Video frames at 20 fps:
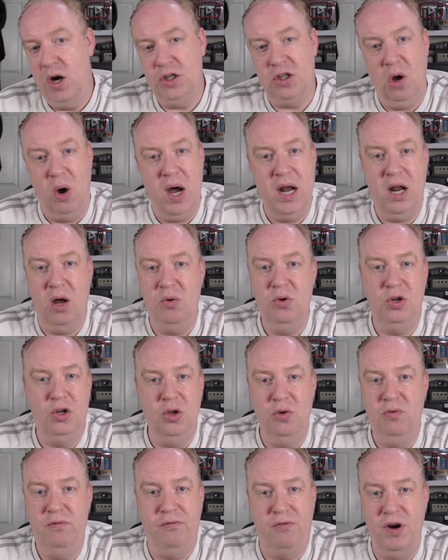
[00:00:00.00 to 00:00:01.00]
I don't
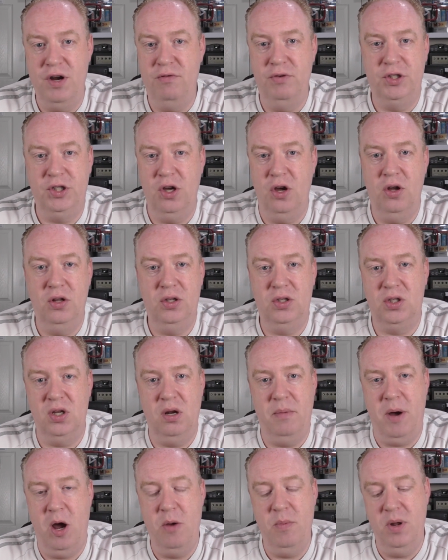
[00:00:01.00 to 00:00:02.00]
do free returns at
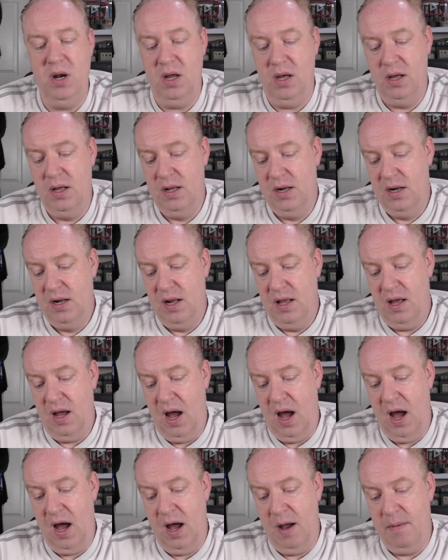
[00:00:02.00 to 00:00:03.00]
the moment.
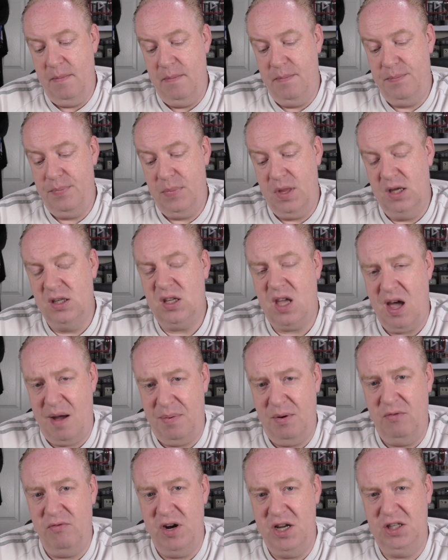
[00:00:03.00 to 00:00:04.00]
There's a
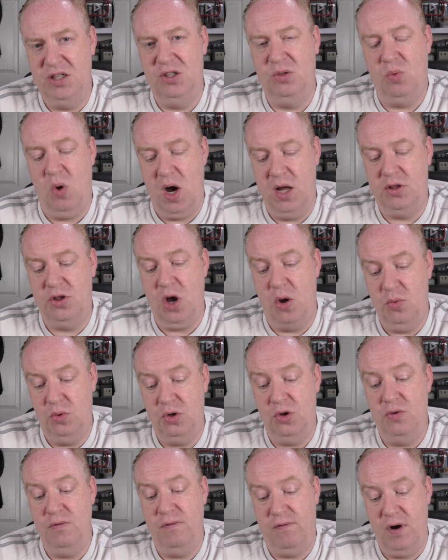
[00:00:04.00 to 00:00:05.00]
couple of reasons why I don't
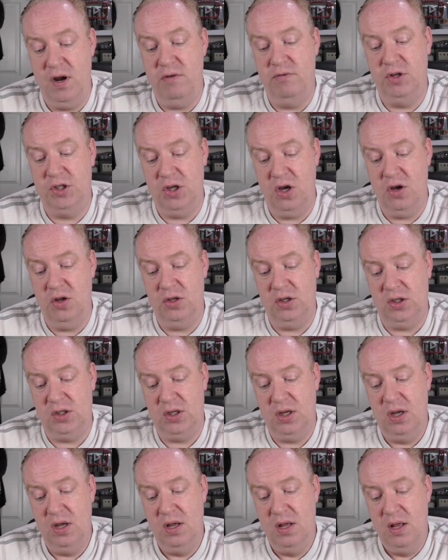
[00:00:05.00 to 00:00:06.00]
do free
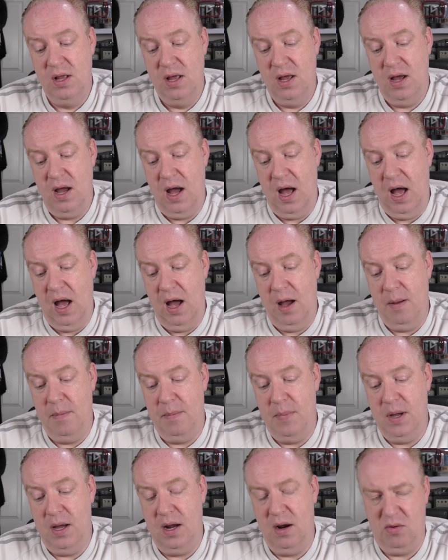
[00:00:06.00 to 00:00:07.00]
returns,
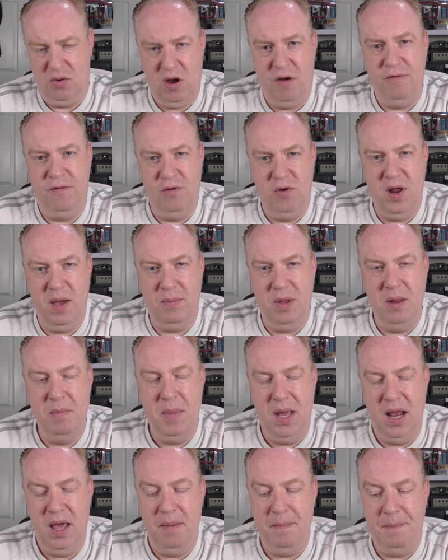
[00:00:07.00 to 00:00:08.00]
and I'll go through them in a
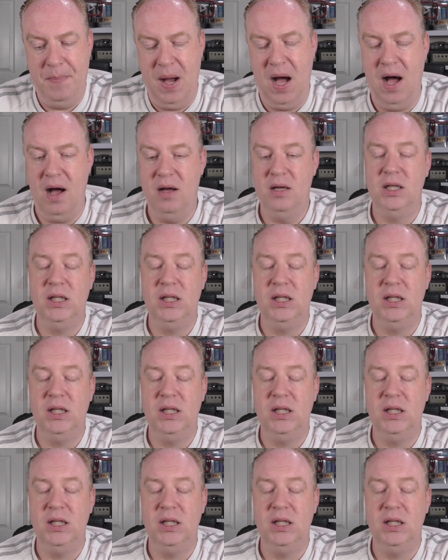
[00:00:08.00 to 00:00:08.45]
minute. But